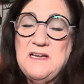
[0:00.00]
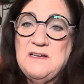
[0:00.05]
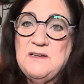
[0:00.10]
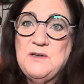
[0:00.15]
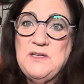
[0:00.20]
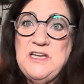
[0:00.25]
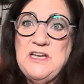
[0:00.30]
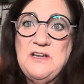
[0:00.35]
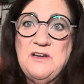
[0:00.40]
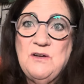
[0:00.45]

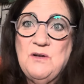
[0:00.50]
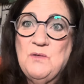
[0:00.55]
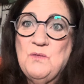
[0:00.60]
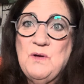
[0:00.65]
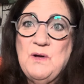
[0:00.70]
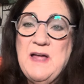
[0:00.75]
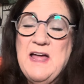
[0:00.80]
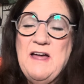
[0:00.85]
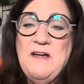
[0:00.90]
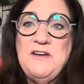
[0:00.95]
you know,
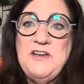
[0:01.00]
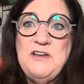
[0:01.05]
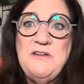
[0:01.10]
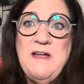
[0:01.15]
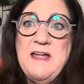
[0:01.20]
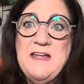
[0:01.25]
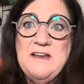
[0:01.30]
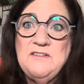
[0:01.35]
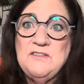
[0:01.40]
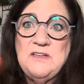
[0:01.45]
how do you
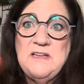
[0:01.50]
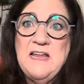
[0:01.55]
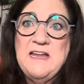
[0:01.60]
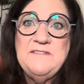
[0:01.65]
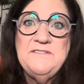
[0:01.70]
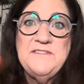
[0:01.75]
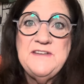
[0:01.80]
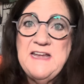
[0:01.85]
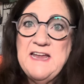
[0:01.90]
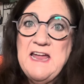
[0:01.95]
handle
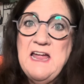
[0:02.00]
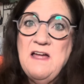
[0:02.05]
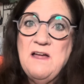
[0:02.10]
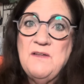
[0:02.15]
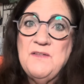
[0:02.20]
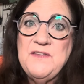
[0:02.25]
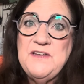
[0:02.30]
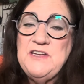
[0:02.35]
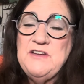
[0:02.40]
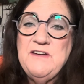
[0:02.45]
life now
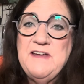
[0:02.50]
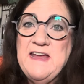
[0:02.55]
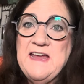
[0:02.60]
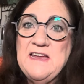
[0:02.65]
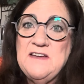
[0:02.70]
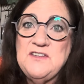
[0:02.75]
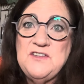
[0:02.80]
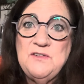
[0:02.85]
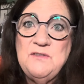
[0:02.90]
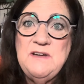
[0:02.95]
that you
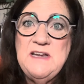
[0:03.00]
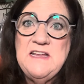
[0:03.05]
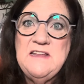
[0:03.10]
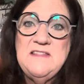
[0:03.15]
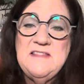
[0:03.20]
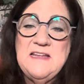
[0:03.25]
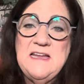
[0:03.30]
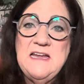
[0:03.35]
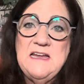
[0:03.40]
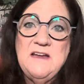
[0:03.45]
can't do
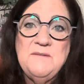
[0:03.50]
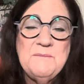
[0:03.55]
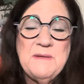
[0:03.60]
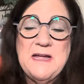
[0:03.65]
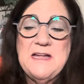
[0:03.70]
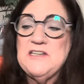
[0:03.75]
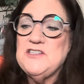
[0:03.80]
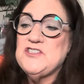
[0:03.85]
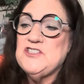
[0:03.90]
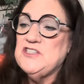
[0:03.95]
anything
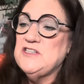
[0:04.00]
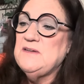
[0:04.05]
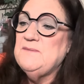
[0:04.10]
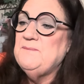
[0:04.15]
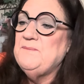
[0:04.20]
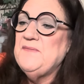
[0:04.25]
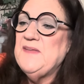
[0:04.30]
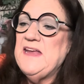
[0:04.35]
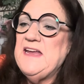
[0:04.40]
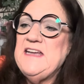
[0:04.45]
much?
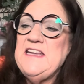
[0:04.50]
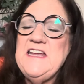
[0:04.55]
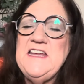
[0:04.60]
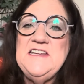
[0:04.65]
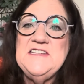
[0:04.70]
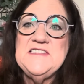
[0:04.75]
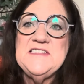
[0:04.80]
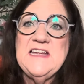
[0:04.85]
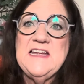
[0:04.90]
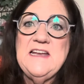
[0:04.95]
And he
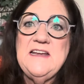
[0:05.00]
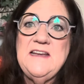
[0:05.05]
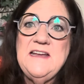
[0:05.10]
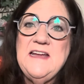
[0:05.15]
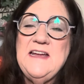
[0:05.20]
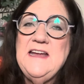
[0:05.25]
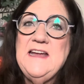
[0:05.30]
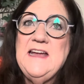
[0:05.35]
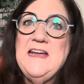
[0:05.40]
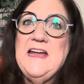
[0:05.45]
said,
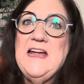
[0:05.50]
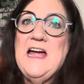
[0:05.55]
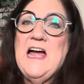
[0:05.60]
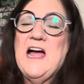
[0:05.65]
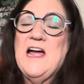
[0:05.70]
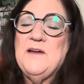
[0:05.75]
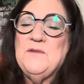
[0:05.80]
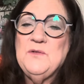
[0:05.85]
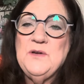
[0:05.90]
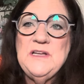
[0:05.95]

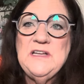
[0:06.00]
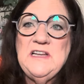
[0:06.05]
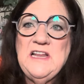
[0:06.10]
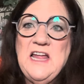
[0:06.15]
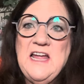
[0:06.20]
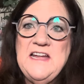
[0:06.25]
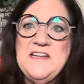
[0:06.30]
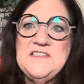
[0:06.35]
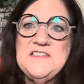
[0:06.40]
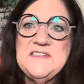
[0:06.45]
I
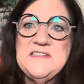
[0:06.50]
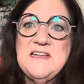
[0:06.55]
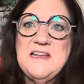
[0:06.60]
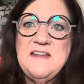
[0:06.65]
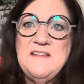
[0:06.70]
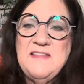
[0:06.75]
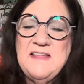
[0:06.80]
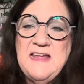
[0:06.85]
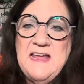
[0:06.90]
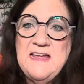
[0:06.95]
realized
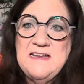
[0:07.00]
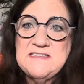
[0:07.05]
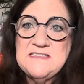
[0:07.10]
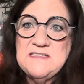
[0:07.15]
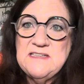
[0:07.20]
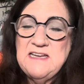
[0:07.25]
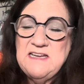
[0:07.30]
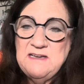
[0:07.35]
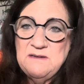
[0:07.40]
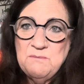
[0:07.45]
that
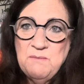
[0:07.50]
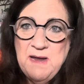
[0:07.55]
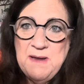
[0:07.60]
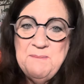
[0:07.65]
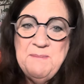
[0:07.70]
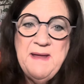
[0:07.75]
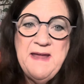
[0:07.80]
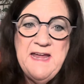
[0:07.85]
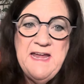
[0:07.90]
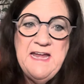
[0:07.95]
in my
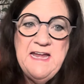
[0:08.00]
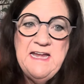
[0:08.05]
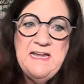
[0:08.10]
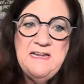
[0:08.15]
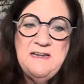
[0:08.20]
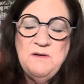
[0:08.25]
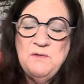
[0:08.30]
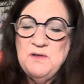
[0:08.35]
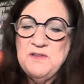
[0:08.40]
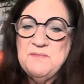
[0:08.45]

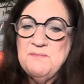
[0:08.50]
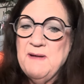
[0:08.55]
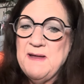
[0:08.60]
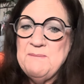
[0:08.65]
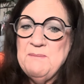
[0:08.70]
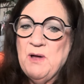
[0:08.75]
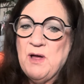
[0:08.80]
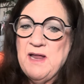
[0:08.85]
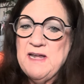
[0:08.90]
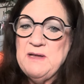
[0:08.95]
pain with my
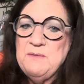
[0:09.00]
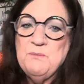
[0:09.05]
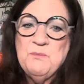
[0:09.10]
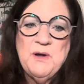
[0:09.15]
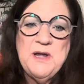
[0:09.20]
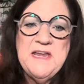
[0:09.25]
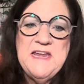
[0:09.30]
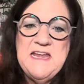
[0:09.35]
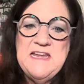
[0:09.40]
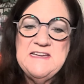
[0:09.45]
body
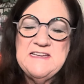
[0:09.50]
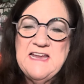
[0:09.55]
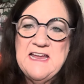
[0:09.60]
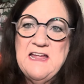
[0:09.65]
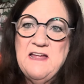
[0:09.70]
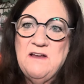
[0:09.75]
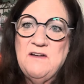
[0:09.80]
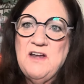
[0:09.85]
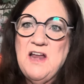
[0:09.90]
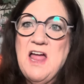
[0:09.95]
breaking
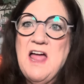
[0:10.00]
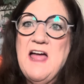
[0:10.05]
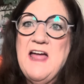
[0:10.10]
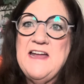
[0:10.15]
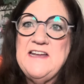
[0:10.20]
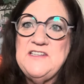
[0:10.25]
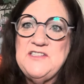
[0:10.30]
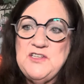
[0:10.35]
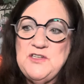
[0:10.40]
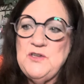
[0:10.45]
down, I
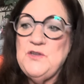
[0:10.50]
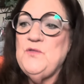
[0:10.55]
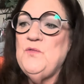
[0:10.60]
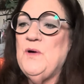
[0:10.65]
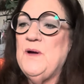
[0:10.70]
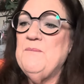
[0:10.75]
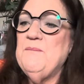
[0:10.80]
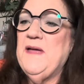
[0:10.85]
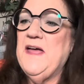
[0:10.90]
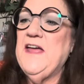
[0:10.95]
do
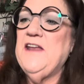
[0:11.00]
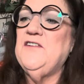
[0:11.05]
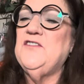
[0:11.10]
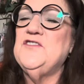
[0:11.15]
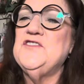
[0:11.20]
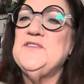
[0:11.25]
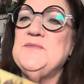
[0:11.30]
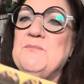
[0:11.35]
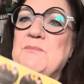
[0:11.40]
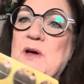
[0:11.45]
what
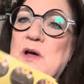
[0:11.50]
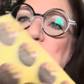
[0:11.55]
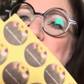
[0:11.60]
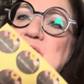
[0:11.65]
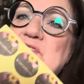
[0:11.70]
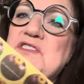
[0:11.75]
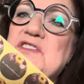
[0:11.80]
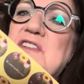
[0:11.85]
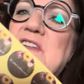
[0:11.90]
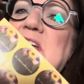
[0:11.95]
matters
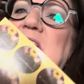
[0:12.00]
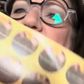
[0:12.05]
most.